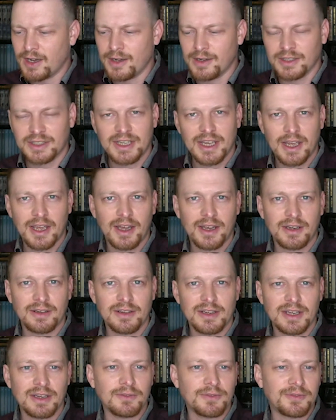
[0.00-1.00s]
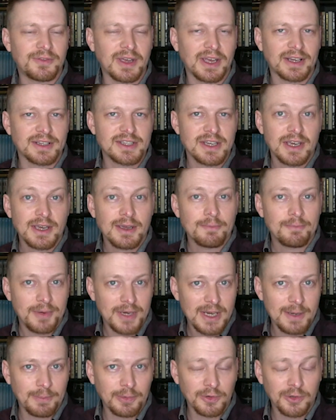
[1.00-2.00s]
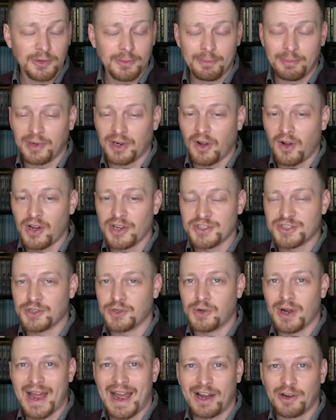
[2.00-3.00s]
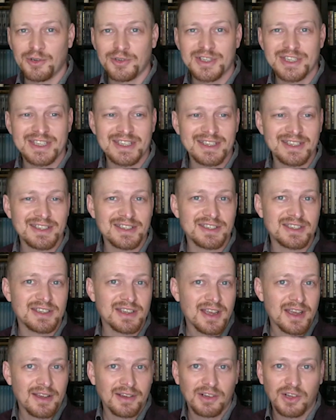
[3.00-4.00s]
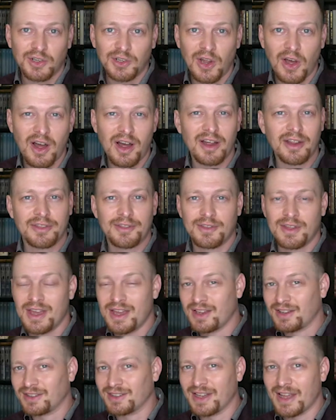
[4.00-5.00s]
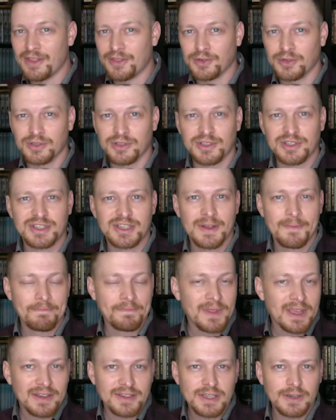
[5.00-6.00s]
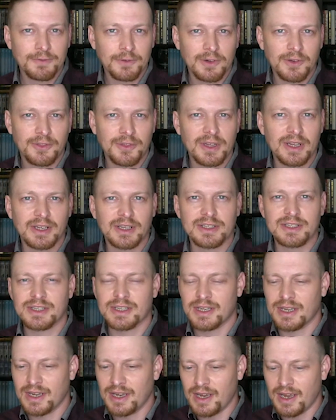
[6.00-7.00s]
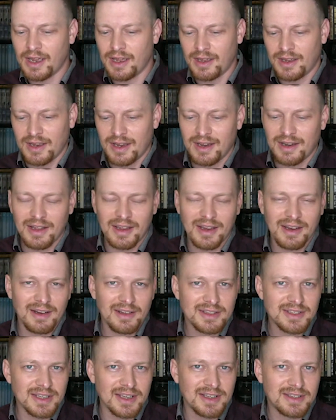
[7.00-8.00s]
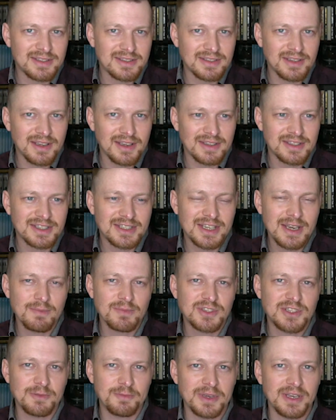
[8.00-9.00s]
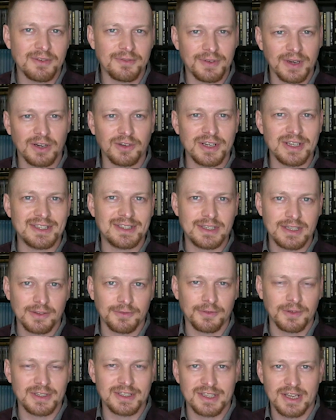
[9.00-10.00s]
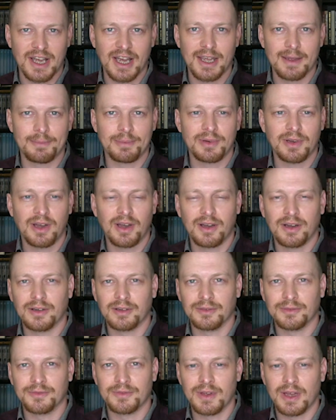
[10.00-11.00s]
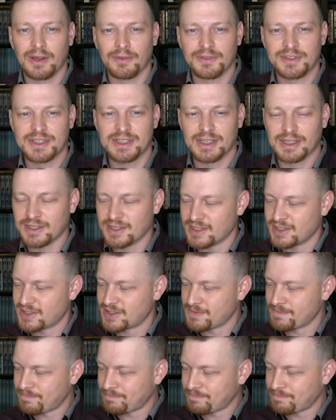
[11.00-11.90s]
can infect people, but also houses, cloth, leathers, different things, and it seems to be a very different type of sickness.